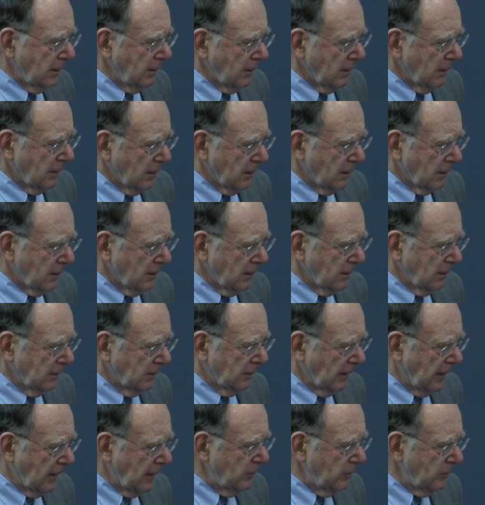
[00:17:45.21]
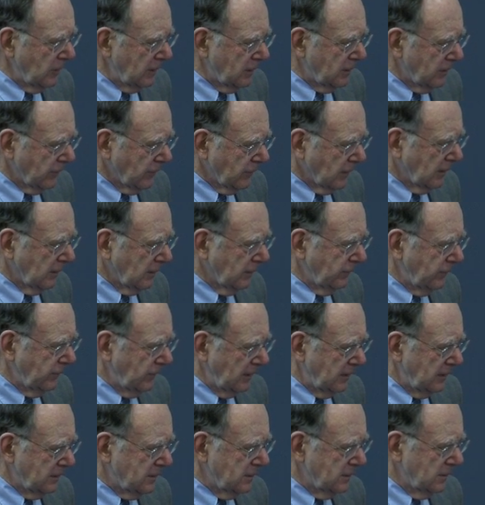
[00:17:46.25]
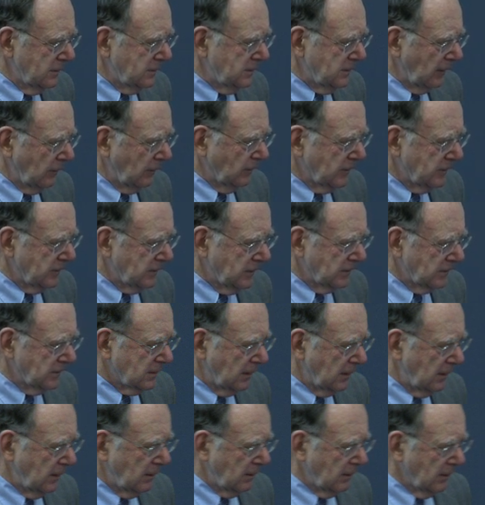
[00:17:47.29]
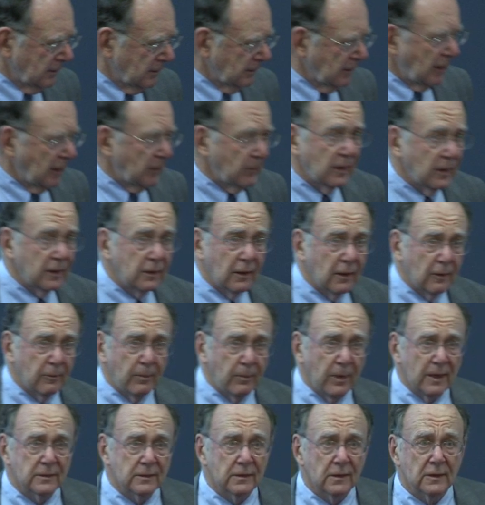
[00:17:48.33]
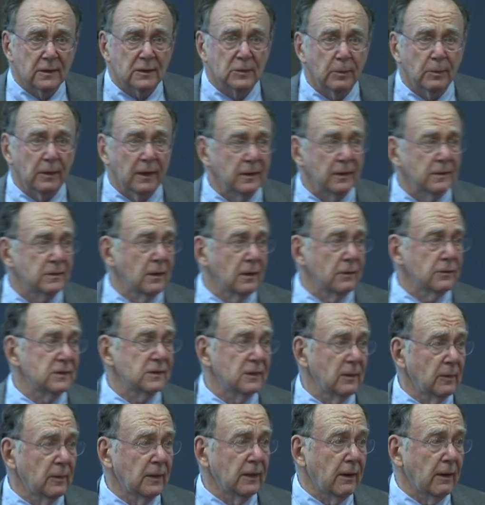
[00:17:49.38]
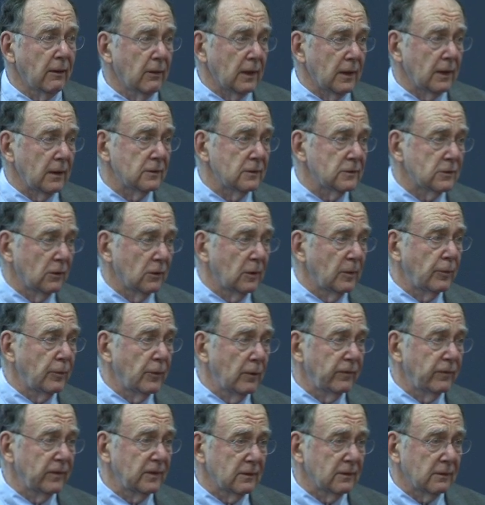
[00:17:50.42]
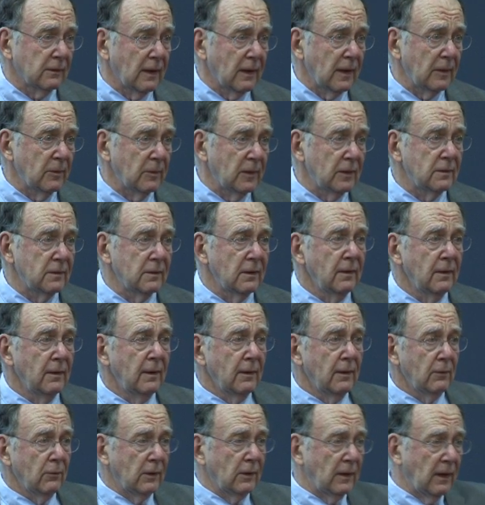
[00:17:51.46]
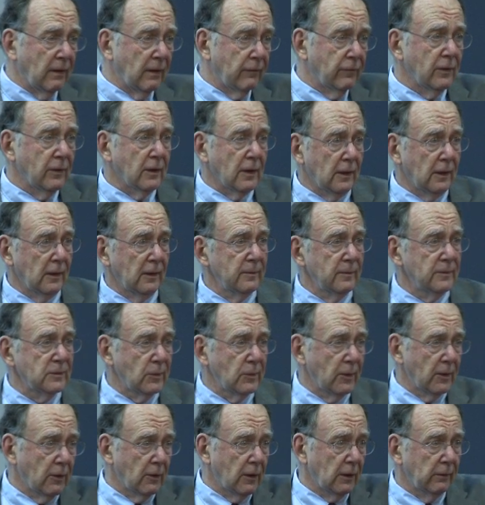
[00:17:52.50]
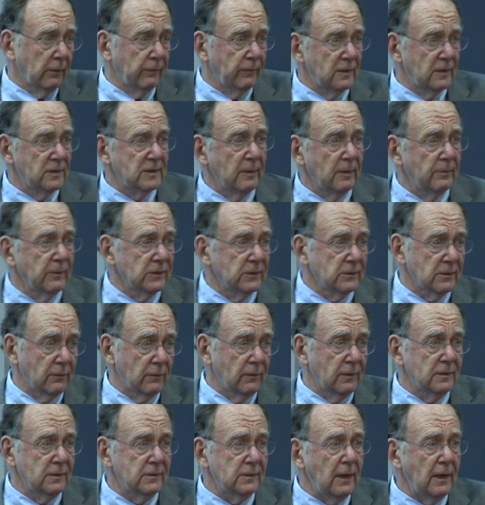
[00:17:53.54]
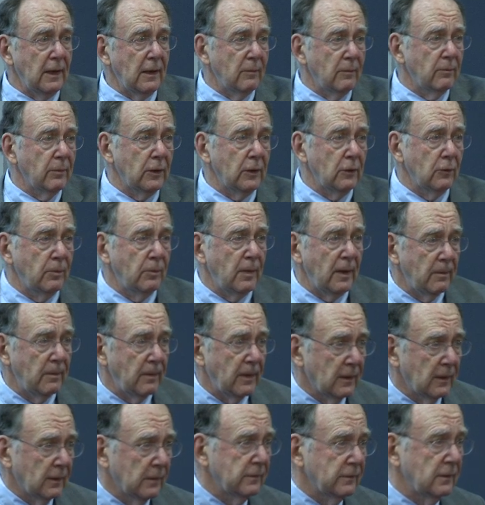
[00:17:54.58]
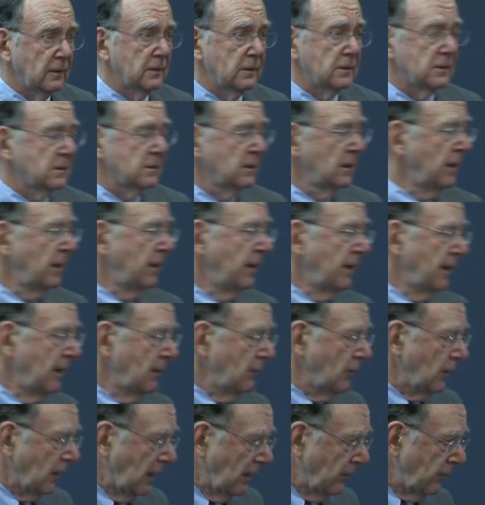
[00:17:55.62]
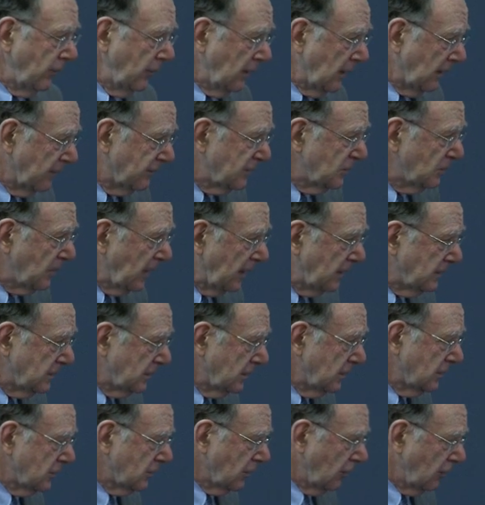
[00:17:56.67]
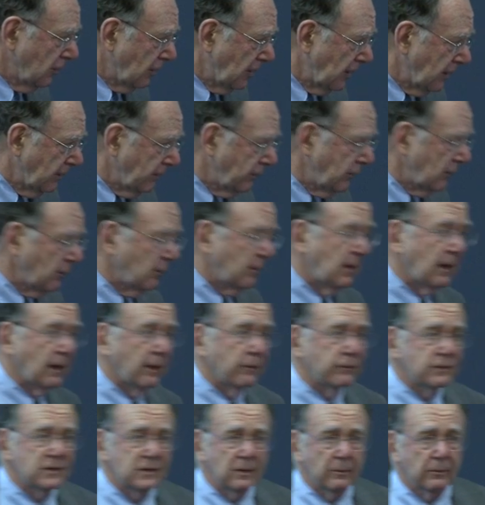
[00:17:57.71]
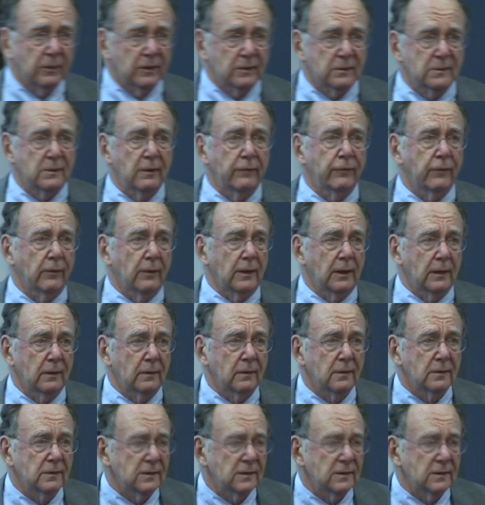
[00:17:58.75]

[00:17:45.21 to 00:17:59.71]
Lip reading: alignment of all of these sequences, the alignment that best displays their similarity. So the perfect alignment would have columns where all of the symbols are the same, but you pay penalties whenever you have spaces or whenever you have symbols differing in the